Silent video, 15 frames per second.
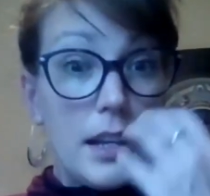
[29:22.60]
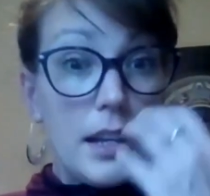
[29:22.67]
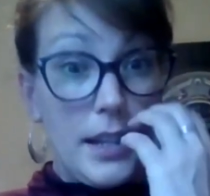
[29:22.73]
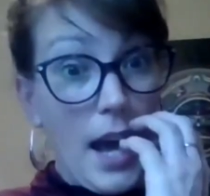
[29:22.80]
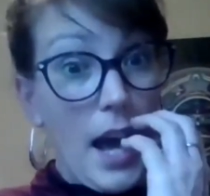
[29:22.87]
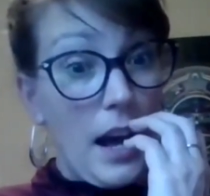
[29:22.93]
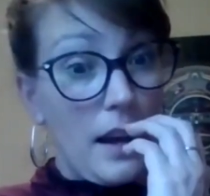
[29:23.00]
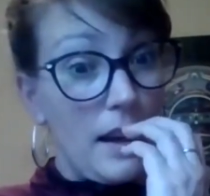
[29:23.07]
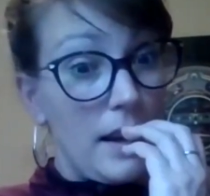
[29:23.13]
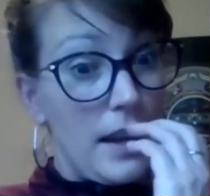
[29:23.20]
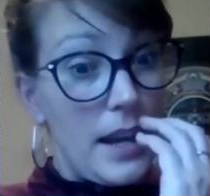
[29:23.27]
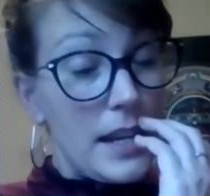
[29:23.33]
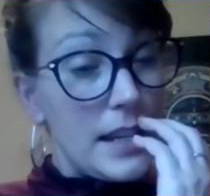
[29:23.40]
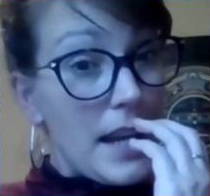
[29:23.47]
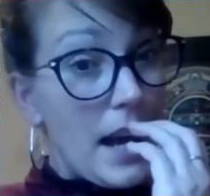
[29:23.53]
Yeah.
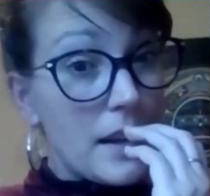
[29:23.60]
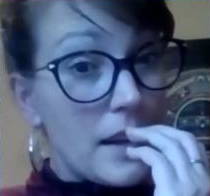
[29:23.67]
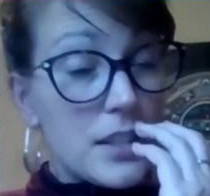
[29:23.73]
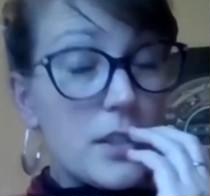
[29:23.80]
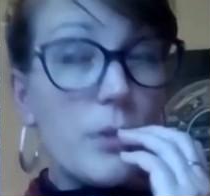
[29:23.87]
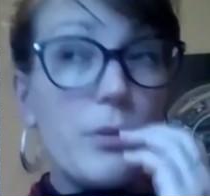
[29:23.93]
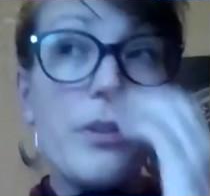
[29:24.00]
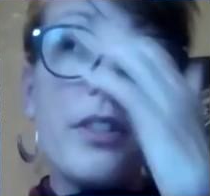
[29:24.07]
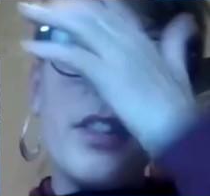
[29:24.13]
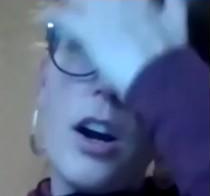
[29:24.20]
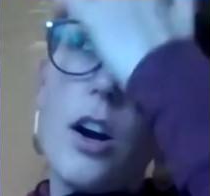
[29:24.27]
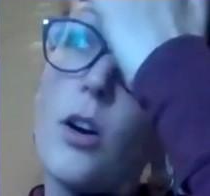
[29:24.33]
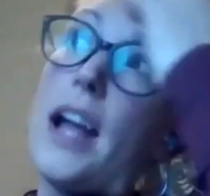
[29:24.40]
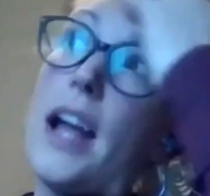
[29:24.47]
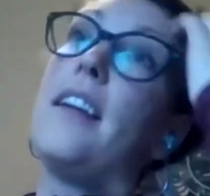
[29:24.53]
Yeah. So,
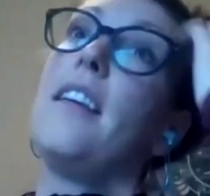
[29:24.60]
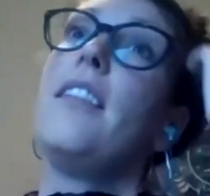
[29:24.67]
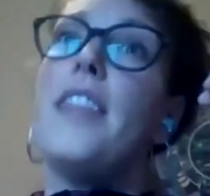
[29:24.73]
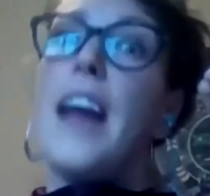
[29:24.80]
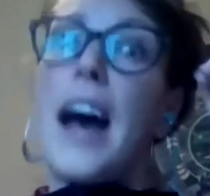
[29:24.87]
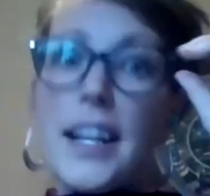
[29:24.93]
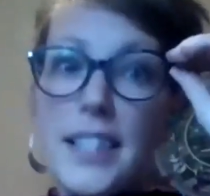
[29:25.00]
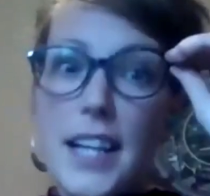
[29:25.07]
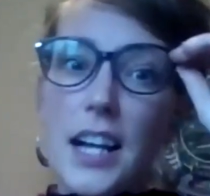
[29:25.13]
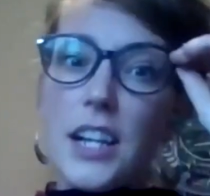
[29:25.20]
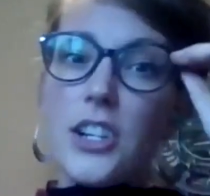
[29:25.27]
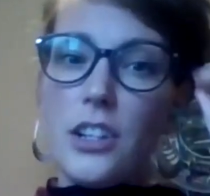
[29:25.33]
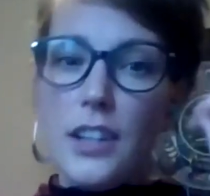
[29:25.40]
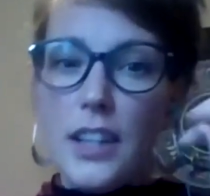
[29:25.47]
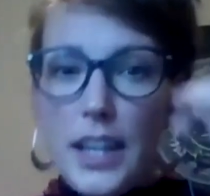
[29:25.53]
okay, that's
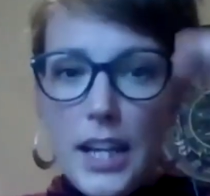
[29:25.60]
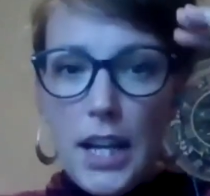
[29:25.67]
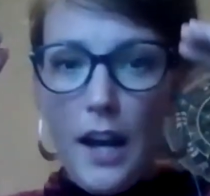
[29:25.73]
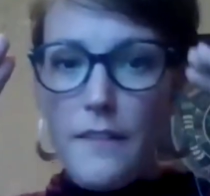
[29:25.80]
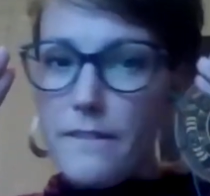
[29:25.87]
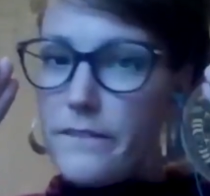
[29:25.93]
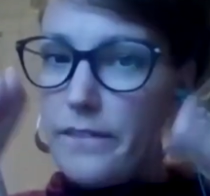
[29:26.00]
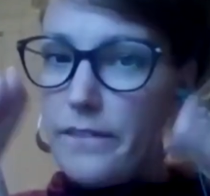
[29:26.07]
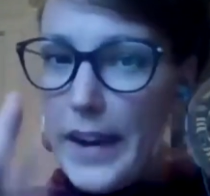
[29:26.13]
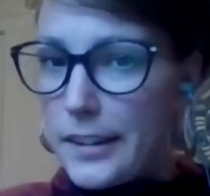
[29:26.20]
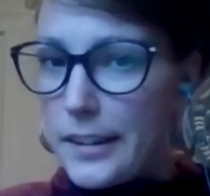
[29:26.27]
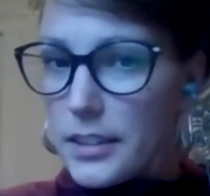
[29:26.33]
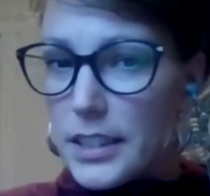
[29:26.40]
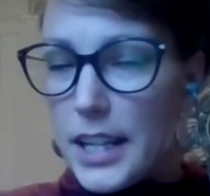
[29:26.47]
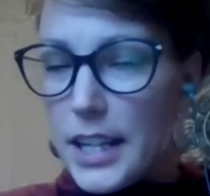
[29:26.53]
actually a
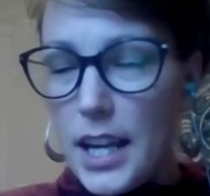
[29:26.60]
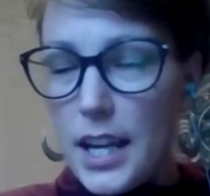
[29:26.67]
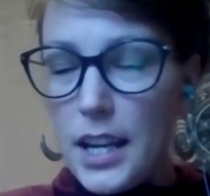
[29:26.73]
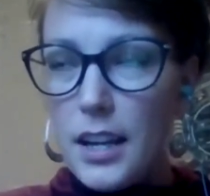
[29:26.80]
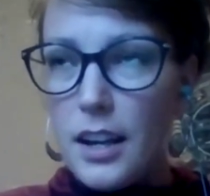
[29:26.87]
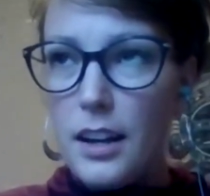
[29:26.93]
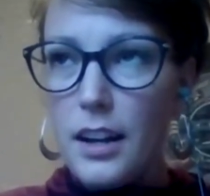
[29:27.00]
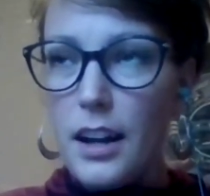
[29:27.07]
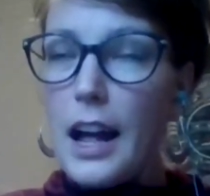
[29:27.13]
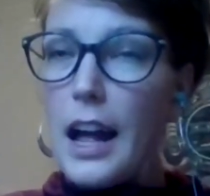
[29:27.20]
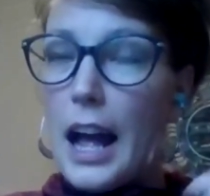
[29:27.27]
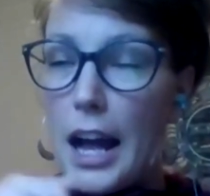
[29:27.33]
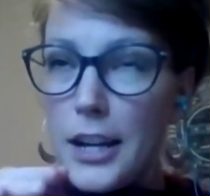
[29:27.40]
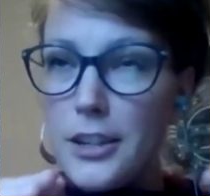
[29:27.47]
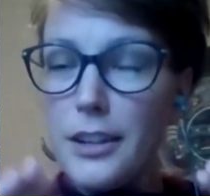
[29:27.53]
very,
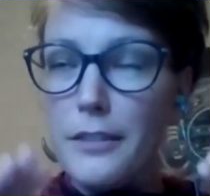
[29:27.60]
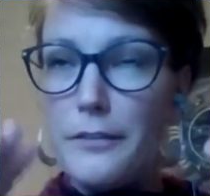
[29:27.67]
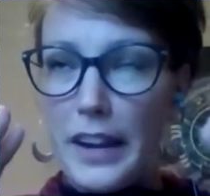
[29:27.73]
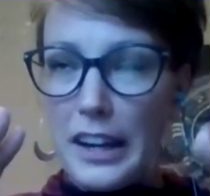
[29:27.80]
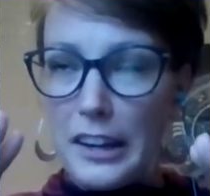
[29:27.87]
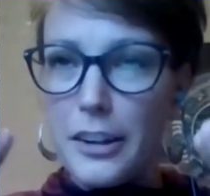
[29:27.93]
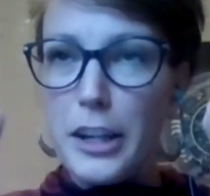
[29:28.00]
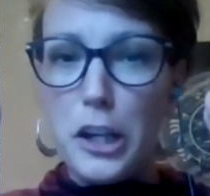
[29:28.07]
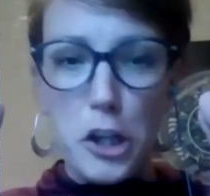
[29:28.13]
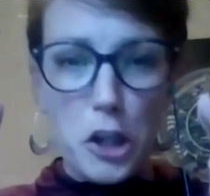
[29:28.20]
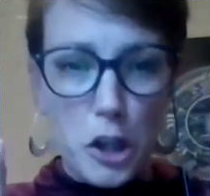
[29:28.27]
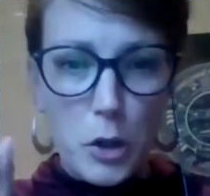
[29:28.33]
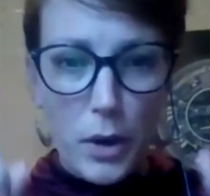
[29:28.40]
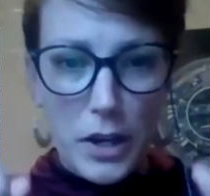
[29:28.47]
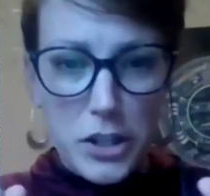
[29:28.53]
a very
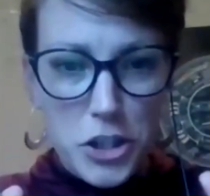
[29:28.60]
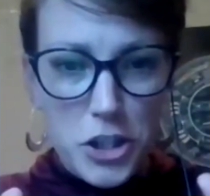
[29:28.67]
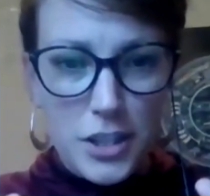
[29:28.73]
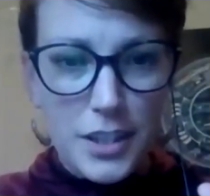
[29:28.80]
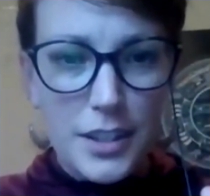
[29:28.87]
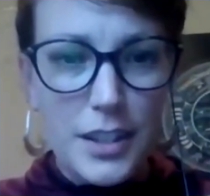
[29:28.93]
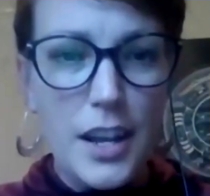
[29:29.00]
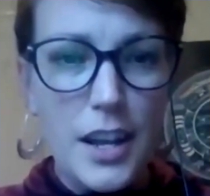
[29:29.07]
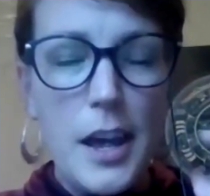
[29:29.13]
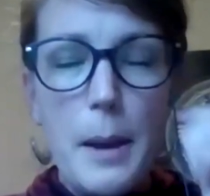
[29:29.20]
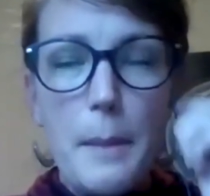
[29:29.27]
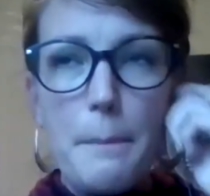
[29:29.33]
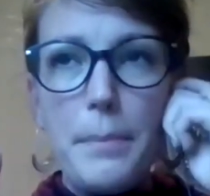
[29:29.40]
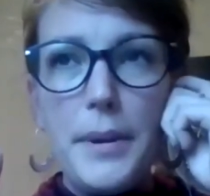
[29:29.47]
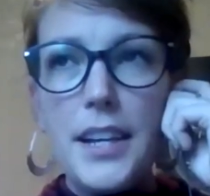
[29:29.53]
good question,
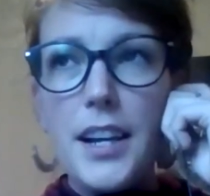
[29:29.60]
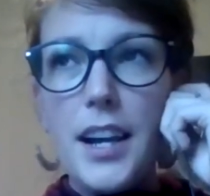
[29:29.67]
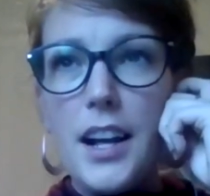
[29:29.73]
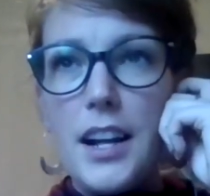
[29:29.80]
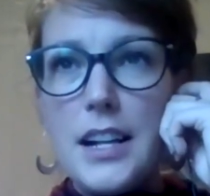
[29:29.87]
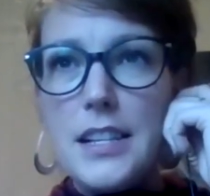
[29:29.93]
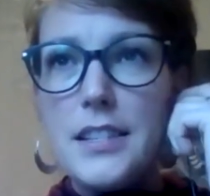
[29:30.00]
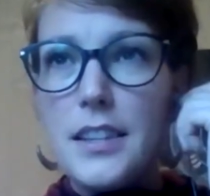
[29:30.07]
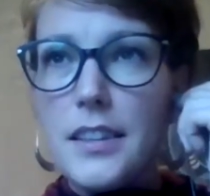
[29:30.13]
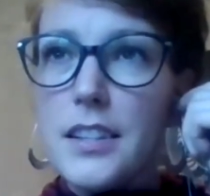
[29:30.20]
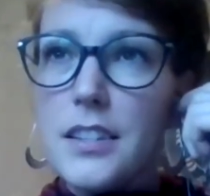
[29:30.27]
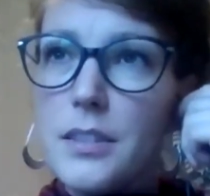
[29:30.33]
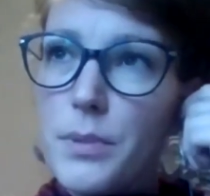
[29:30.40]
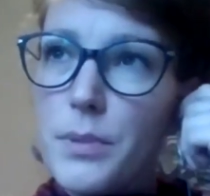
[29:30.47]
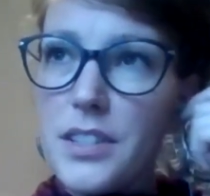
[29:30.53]
because
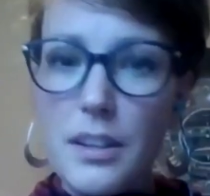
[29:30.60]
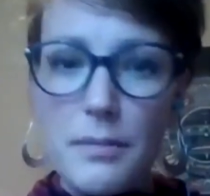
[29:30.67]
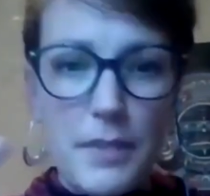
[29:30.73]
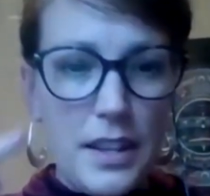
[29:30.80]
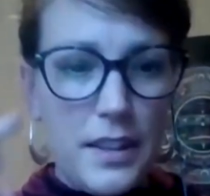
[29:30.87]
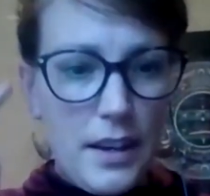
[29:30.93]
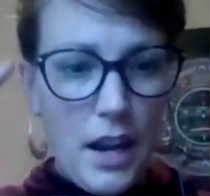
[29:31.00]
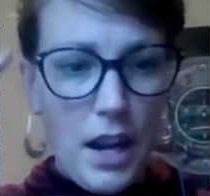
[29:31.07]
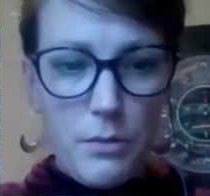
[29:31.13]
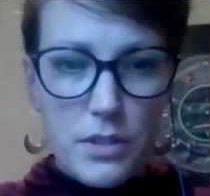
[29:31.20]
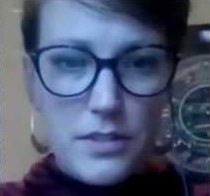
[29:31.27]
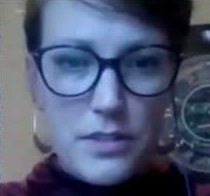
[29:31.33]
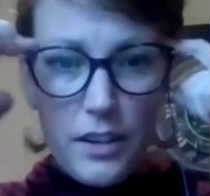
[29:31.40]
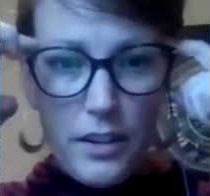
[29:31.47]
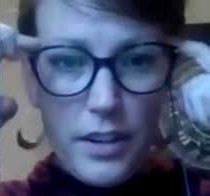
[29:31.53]
this was something that I
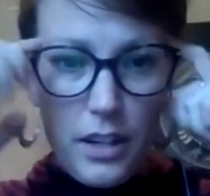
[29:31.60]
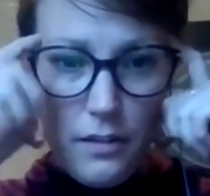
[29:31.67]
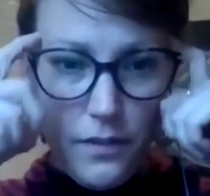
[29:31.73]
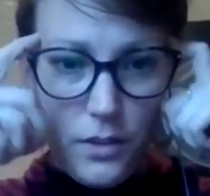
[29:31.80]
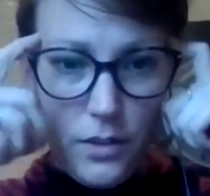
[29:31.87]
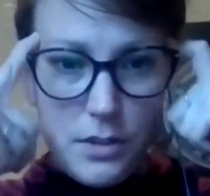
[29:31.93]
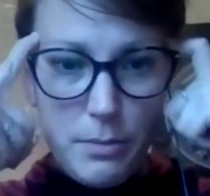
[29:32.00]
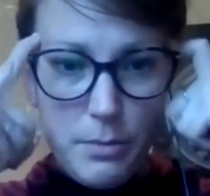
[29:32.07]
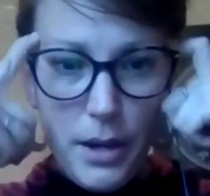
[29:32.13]
was very confused